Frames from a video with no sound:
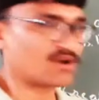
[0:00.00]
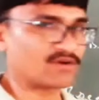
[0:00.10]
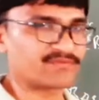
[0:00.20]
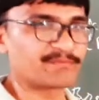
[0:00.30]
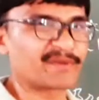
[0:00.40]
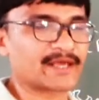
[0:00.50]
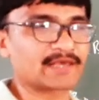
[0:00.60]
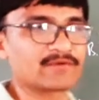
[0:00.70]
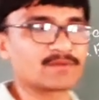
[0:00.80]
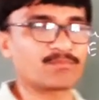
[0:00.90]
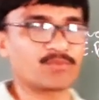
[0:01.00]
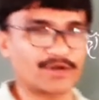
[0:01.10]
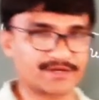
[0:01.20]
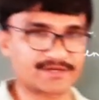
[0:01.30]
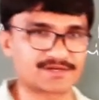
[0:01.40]
of break-even
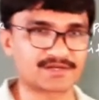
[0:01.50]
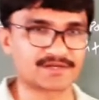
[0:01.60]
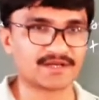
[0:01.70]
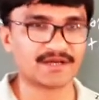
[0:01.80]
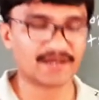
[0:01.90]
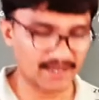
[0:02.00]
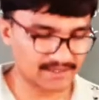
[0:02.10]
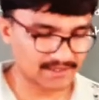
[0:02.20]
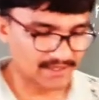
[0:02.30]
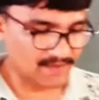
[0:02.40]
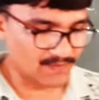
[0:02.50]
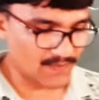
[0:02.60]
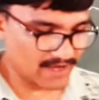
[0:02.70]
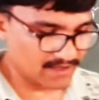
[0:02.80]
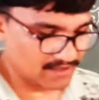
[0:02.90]
point, right?
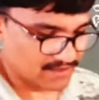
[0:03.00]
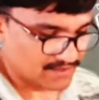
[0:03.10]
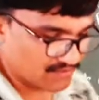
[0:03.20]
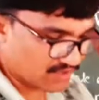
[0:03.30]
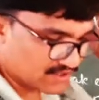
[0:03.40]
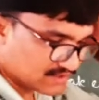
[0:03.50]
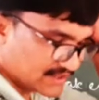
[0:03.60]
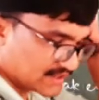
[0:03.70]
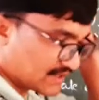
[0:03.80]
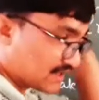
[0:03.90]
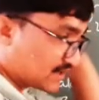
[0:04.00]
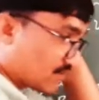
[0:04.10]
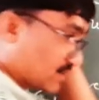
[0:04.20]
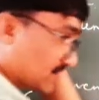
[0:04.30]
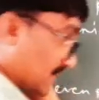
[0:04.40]
Then
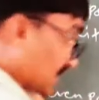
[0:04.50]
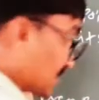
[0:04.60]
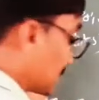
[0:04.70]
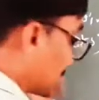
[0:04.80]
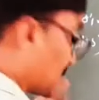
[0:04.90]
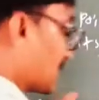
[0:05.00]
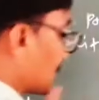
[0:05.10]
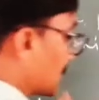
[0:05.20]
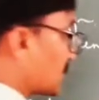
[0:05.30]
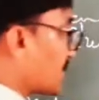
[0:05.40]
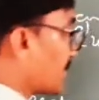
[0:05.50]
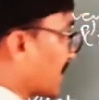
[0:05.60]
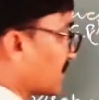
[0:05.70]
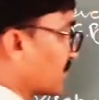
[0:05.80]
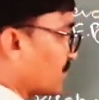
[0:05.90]
another one thing is, see, this is the
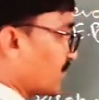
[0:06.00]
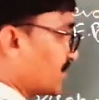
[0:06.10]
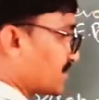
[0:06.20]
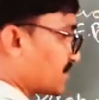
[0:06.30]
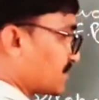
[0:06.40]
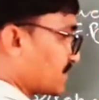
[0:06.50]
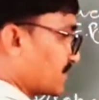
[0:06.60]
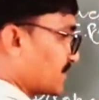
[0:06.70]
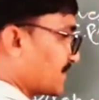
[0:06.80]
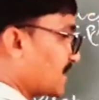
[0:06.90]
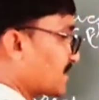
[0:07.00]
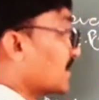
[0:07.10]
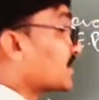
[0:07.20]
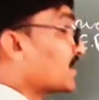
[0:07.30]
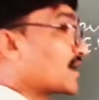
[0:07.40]
break-even point,
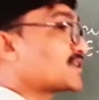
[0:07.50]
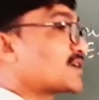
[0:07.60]
right? Now another